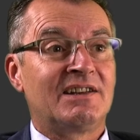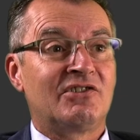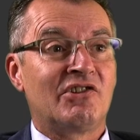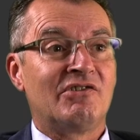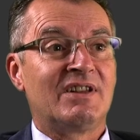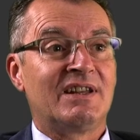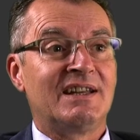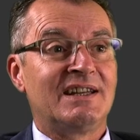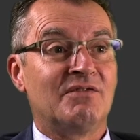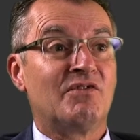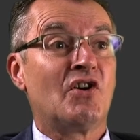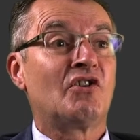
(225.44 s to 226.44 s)
during the
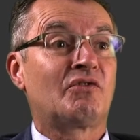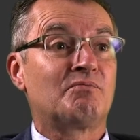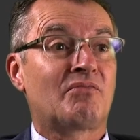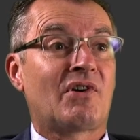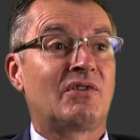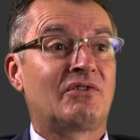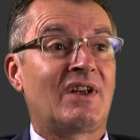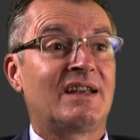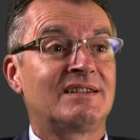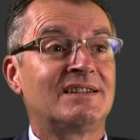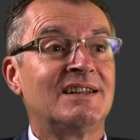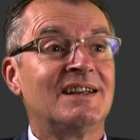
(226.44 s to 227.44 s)
conversion
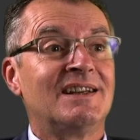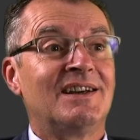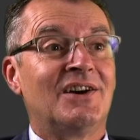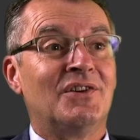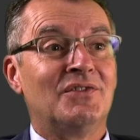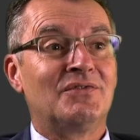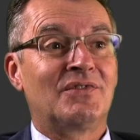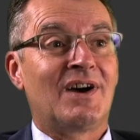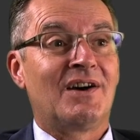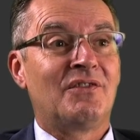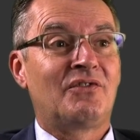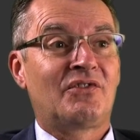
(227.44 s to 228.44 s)
process
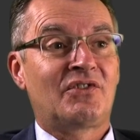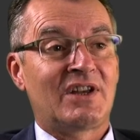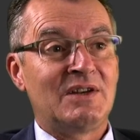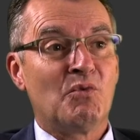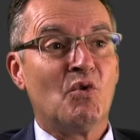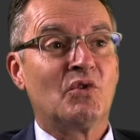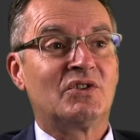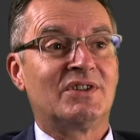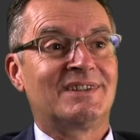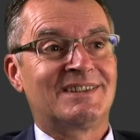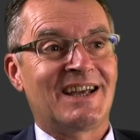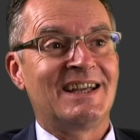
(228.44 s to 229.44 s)
of seawater,
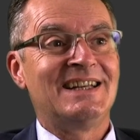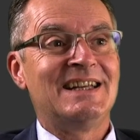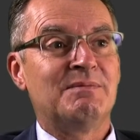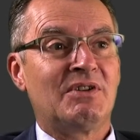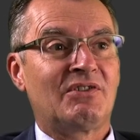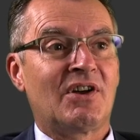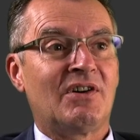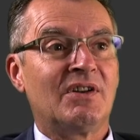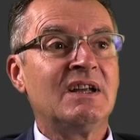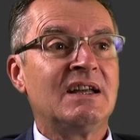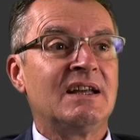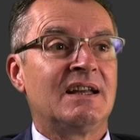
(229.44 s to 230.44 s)
titanium and so on,